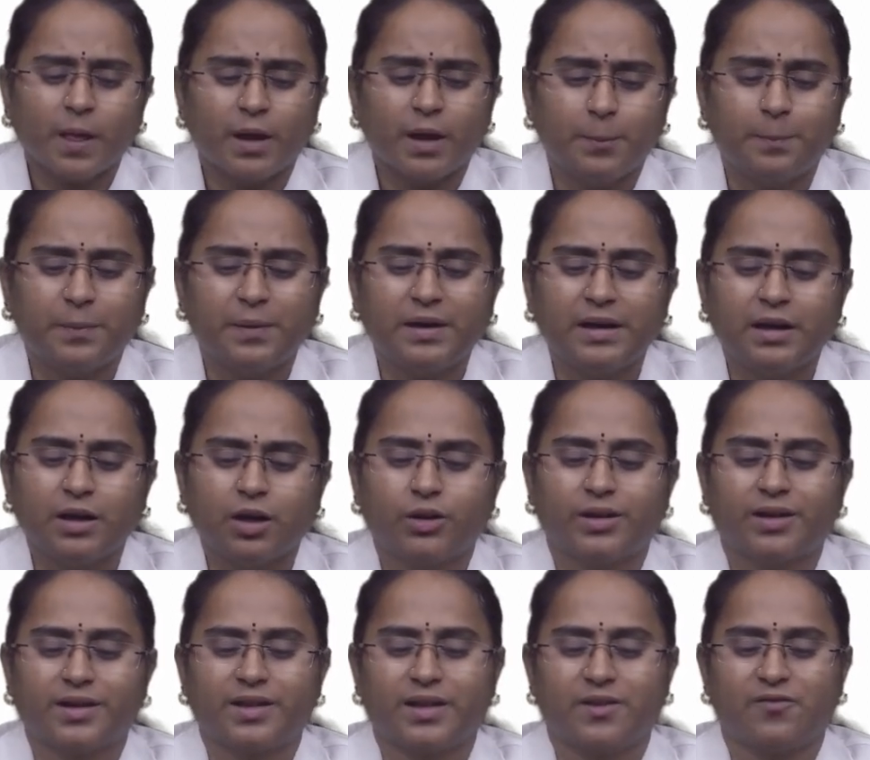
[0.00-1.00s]
Depending
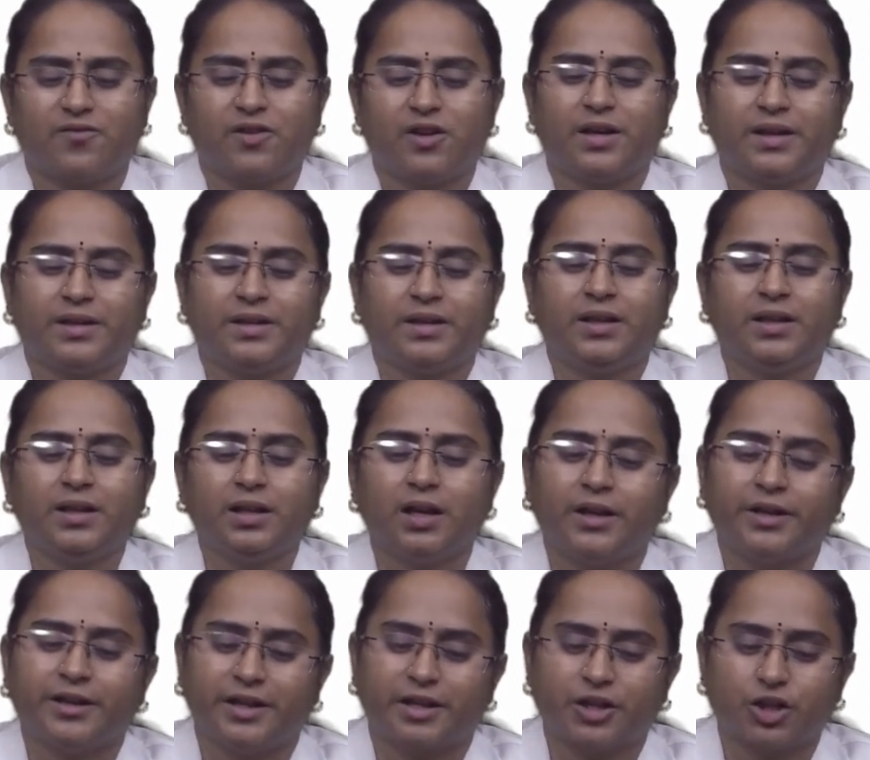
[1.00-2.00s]
on the severity
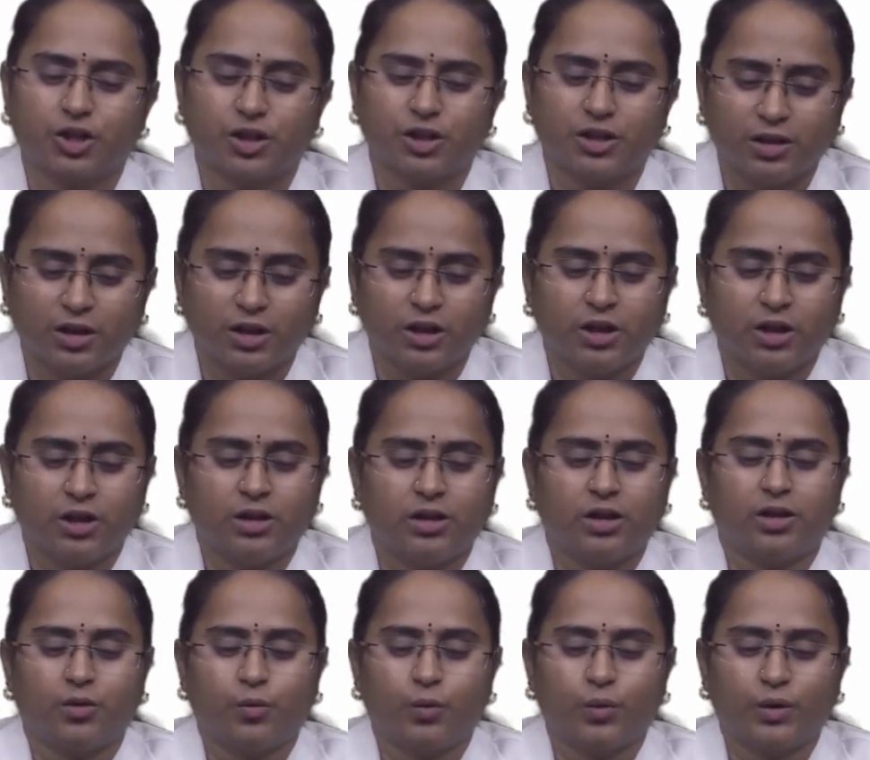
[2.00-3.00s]
and extent,
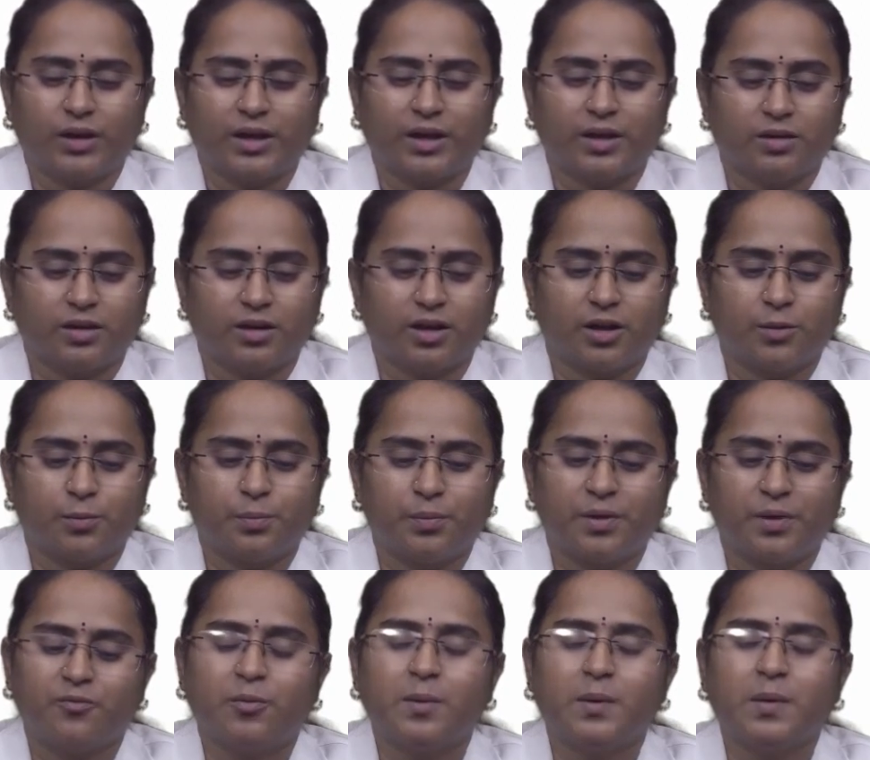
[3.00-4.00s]
there
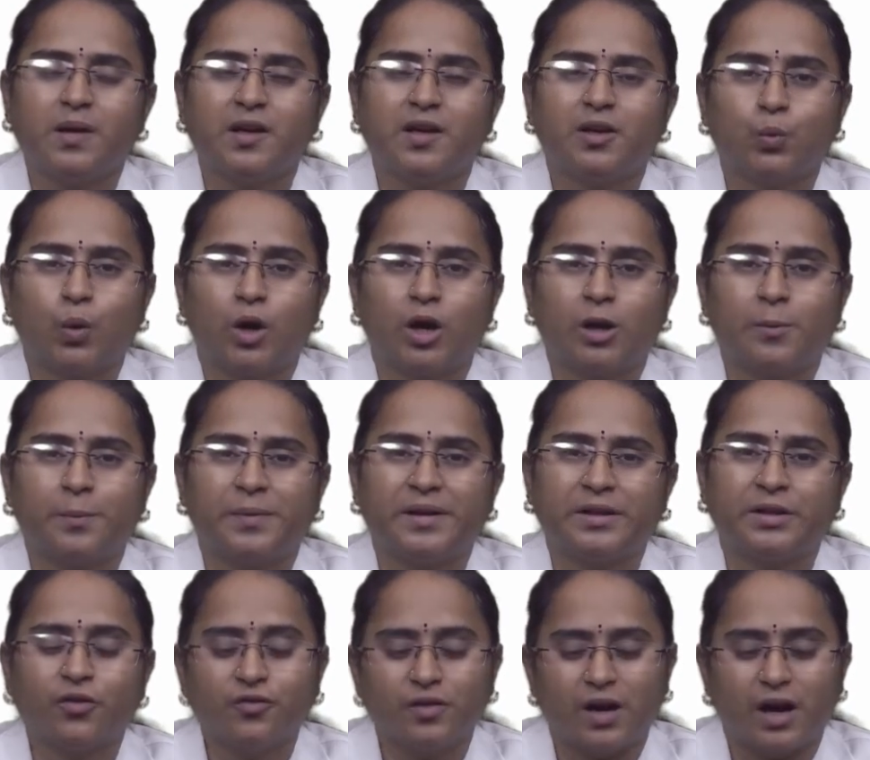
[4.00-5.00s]
will be
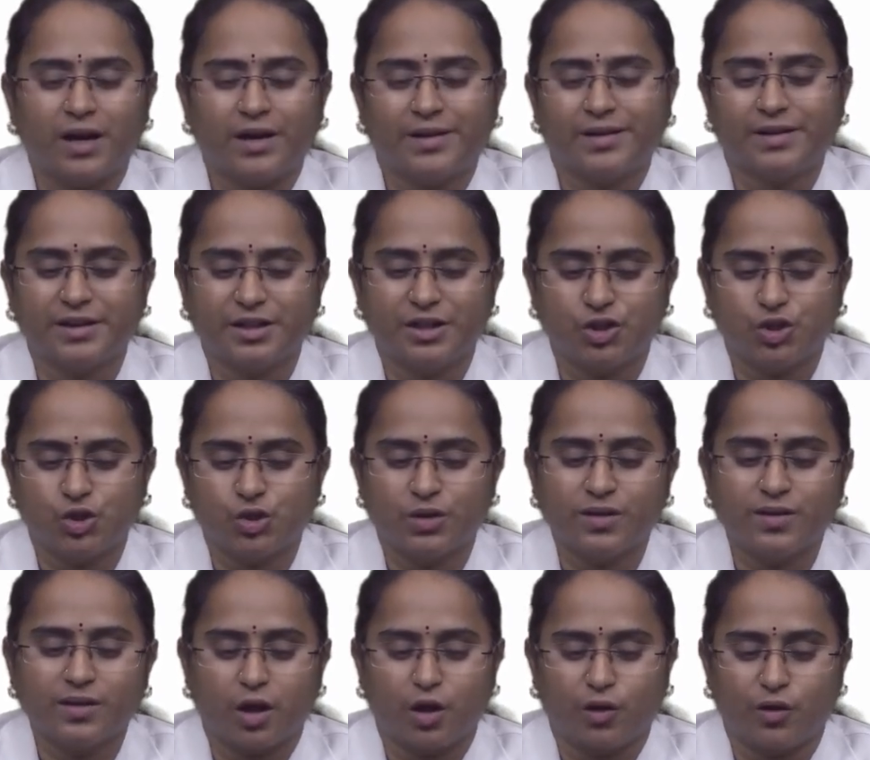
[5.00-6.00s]
involvement of other
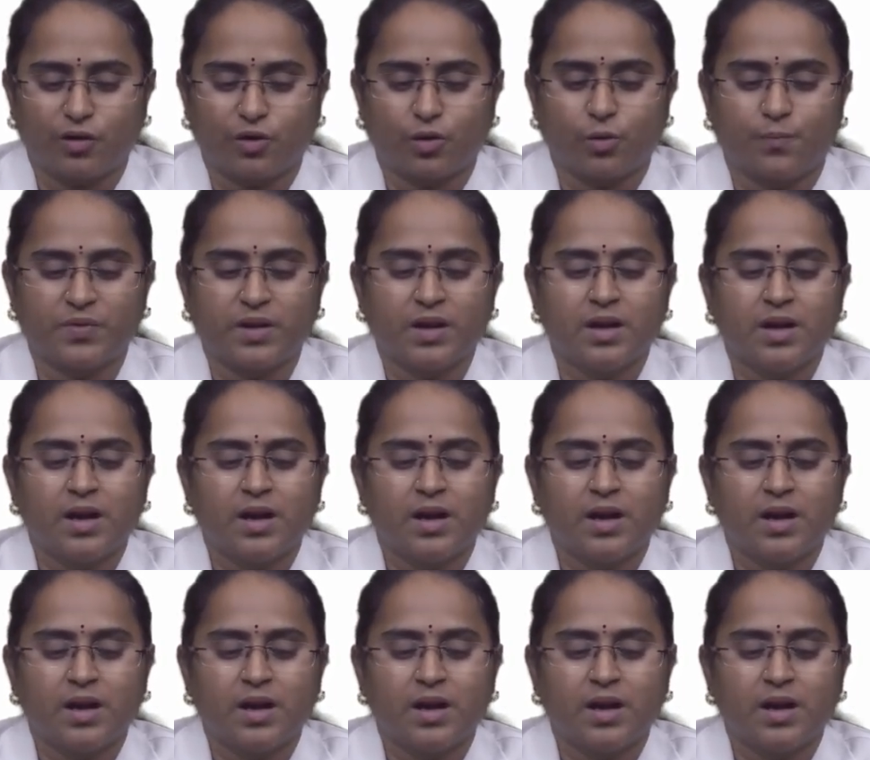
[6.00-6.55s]
regions also.